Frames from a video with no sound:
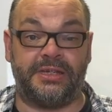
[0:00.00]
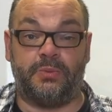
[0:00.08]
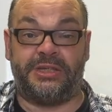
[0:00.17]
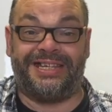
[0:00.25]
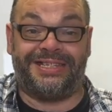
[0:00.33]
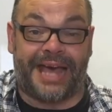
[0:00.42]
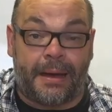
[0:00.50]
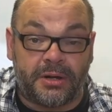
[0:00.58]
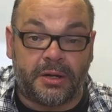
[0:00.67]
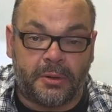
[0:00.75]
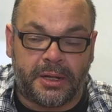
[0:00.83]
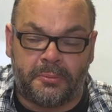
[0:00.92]
It was
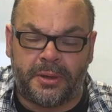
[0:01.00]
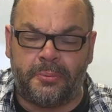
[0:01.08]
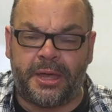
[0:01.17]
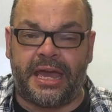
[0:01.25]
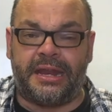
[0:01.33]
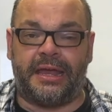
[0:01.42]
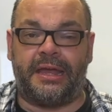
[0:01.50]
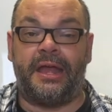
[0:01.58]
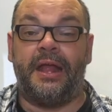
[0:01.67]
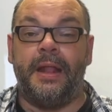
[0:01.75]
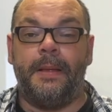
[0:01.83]
examinable at the beginning,